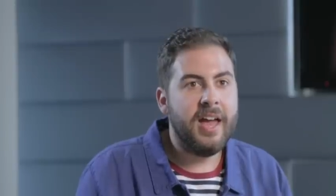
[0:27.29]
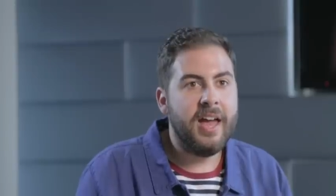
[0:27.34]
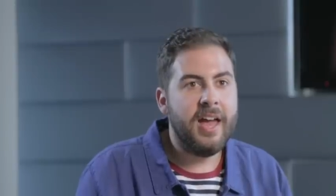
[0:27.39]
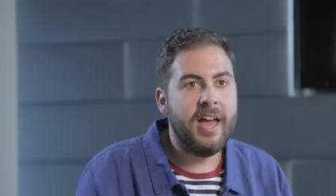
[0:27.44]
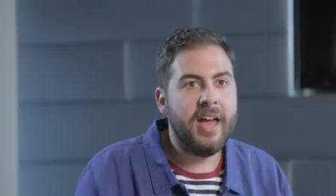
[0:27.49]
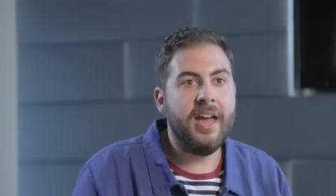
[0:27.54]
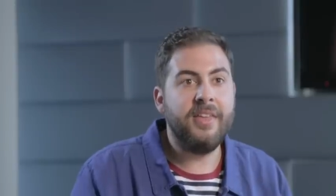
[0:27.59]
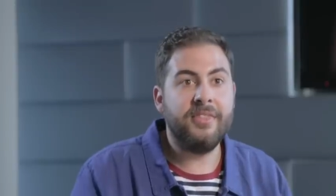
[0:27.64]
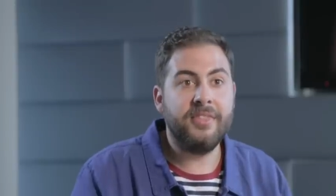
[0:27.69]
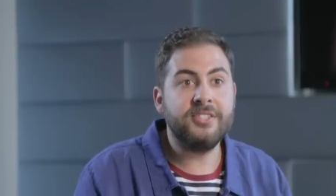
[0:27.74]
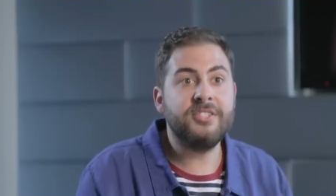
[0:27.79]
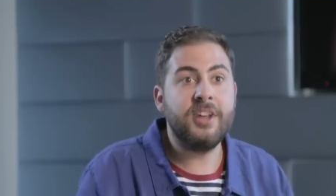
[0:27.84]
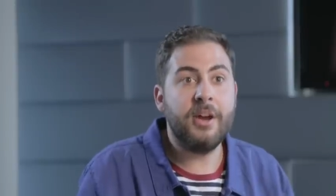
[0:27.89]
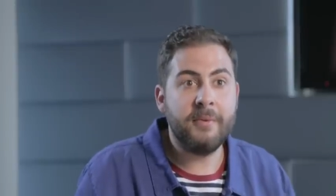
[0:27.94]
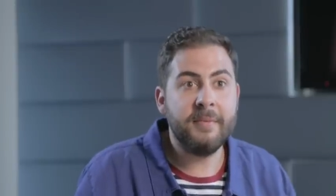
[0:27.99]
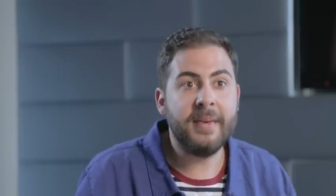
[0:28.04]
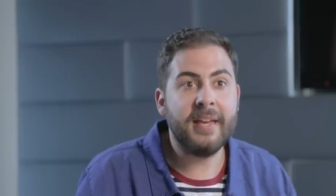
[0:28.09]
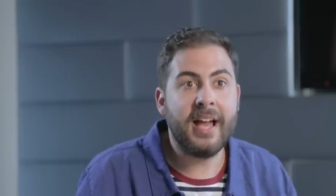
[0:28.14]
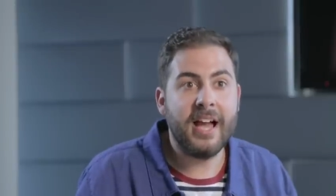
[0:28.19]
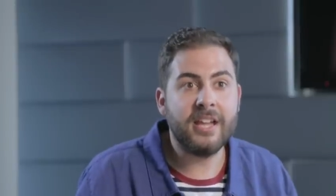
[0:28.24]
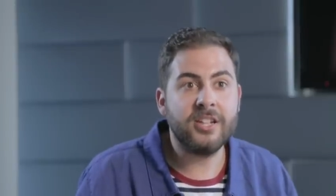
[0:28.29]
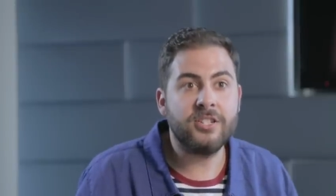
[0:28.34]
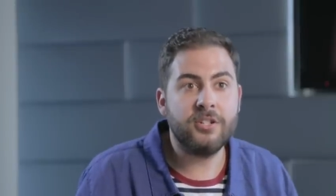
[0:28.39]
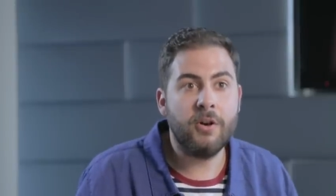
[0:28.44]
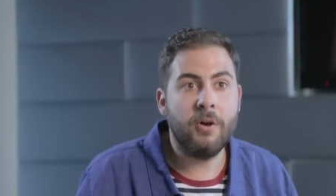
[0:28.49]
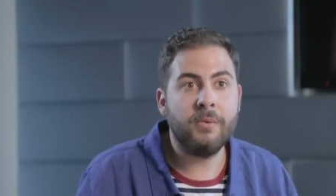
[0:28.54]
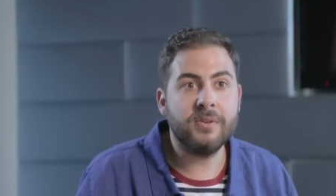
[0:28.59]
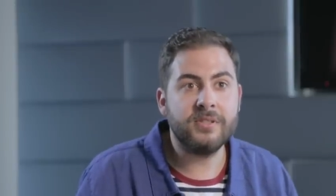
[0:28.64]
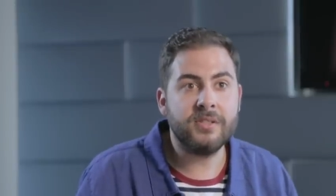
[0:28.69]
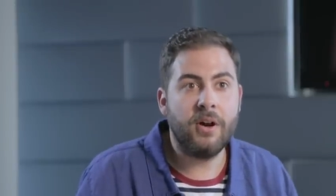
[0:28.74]
and the Jeremy Cash
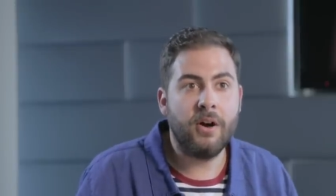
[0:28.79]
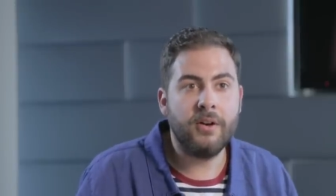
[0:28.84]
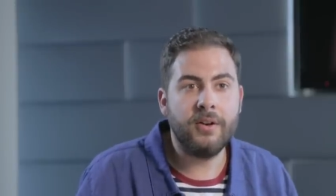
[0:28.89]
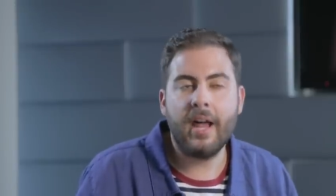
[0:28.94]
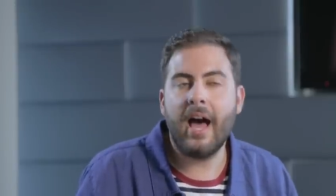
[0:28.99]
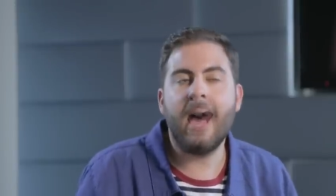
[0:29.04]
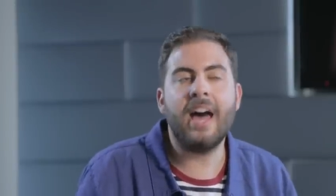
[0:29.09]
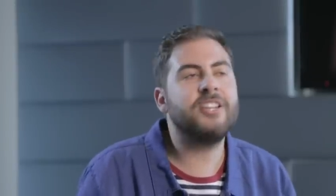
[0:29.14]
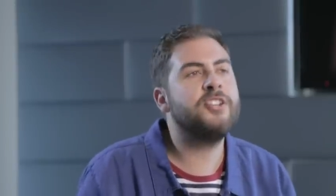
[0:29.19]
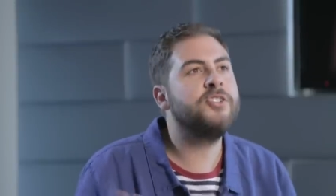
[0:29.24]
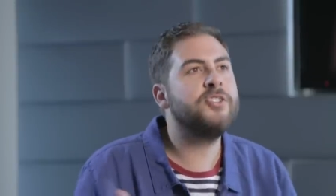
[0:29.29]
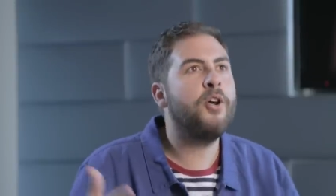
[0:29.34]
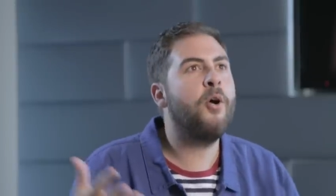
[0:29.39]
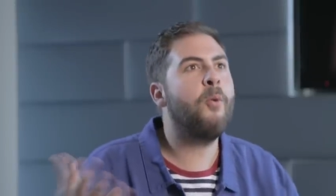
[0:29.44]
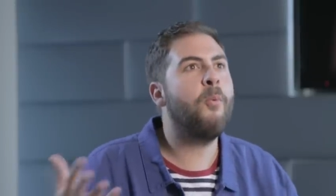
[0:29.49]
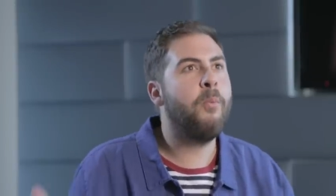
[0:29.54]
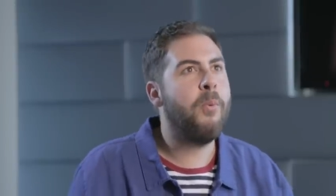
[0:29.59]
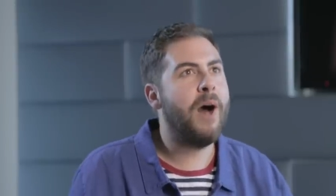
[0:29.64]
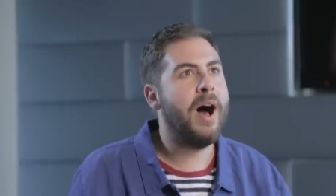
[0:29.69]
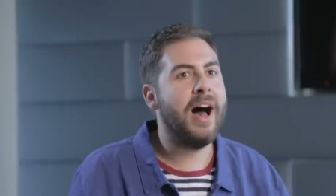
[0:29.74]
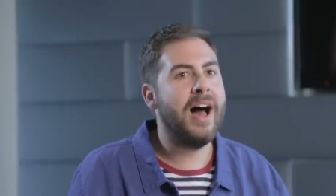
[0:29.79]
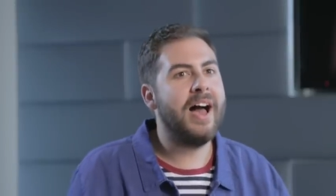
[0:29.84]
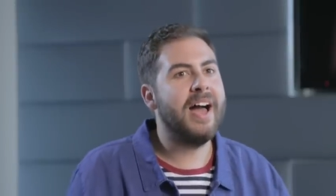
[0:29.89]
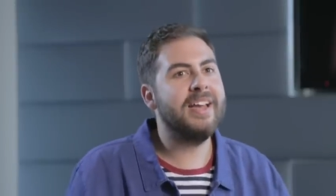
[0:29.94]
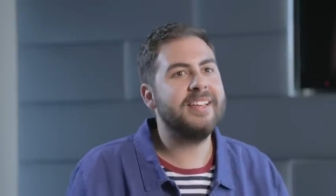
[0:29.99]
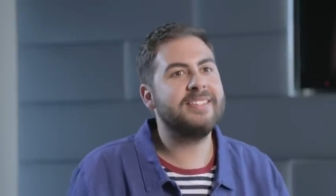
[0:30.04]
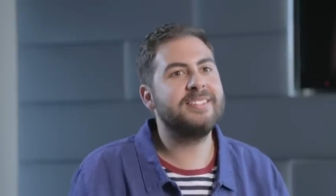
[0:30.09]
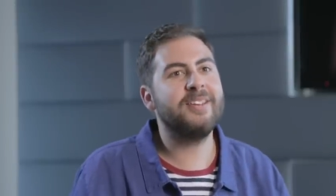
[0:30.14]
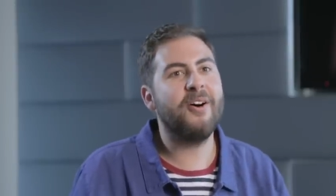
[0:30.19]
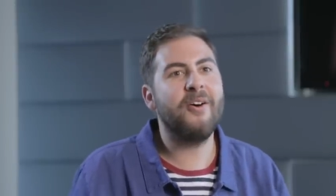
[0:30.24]
show was on. I don't know
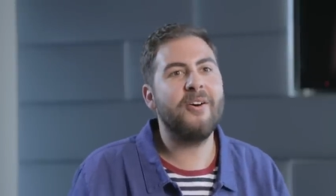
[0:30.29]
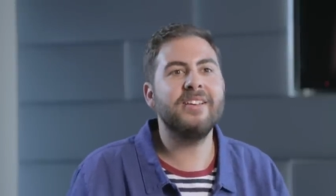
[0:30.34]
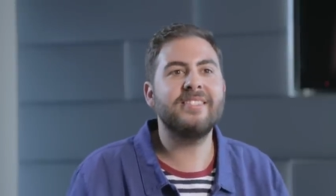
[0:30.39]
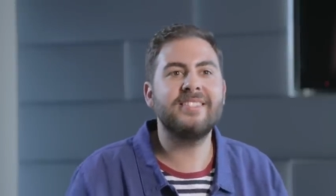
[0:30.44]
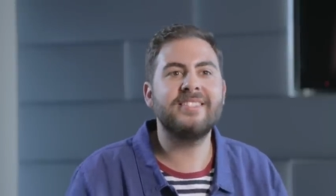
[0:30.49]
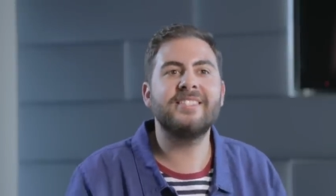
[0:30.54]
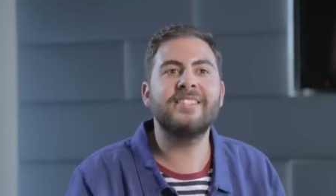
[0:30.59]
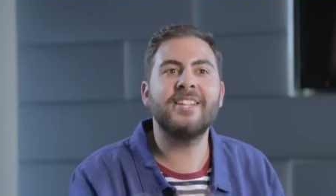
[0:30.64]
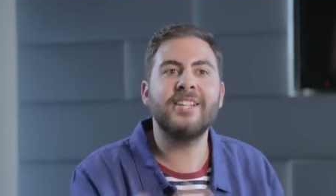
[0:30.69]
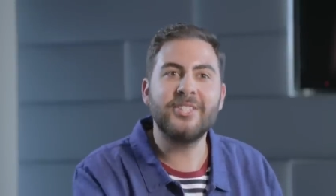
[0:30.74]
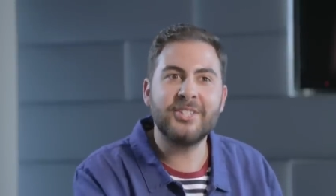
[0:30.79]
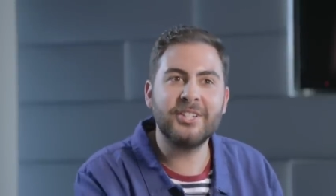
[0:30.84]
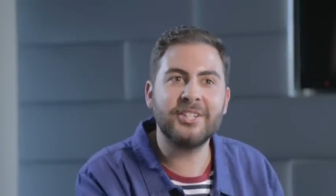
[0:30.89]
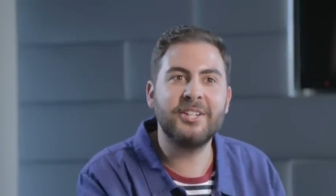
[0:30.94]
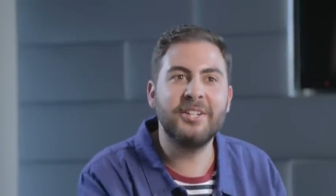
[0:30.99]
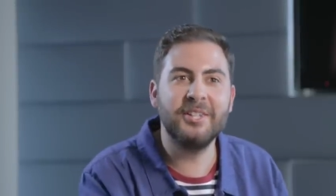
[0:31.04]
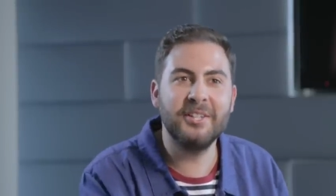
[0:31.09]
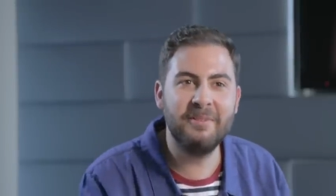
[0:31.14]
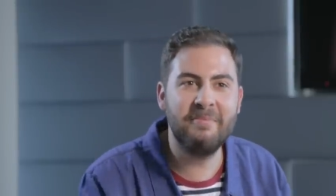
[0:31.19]
why. So it's such a good